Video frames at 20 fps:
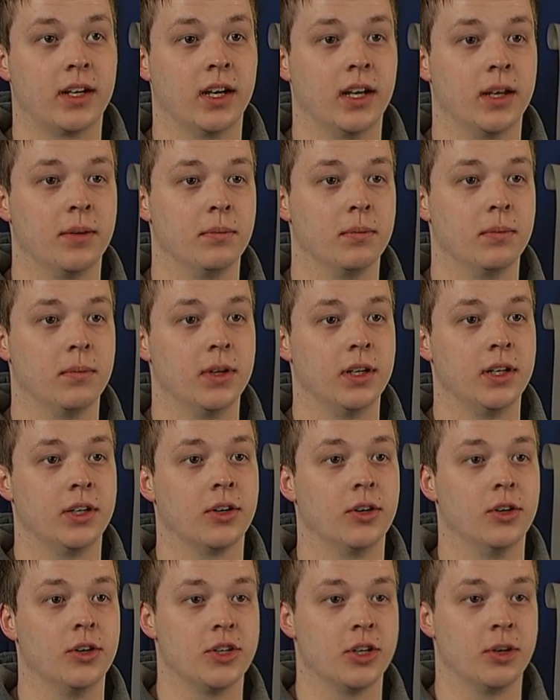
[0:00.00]
I'm in
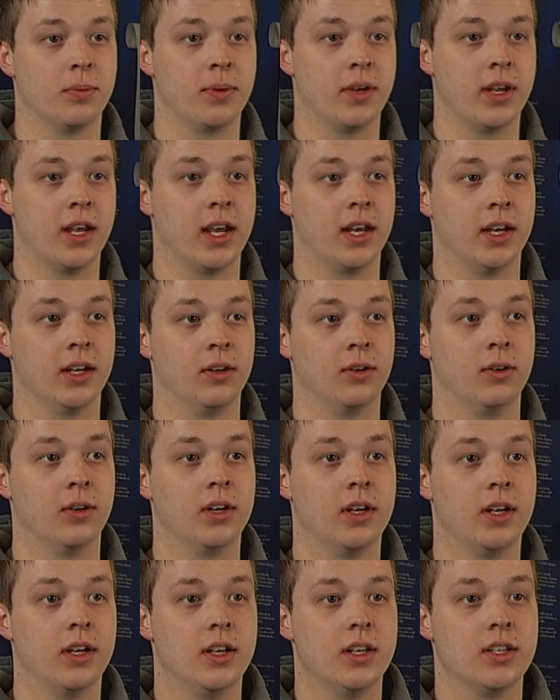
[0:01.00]
third year BA now,
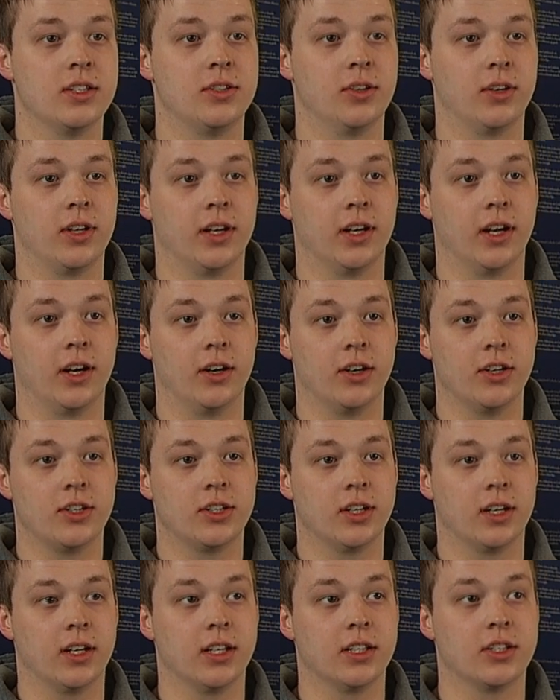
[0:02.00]
studying
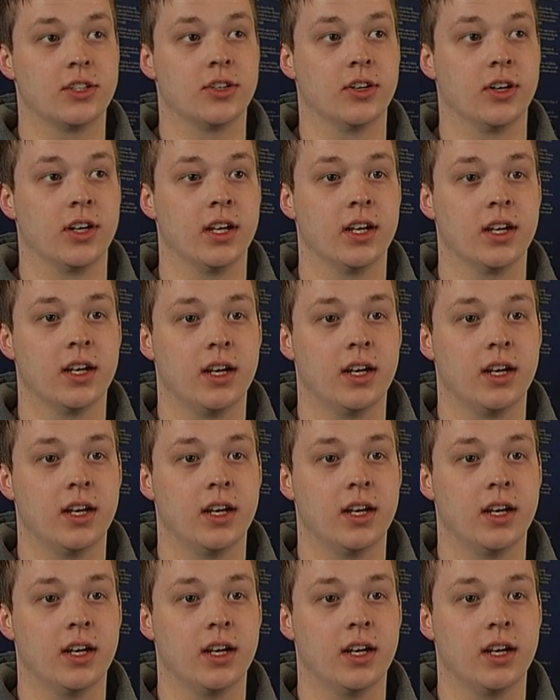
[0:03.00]
Irish and history.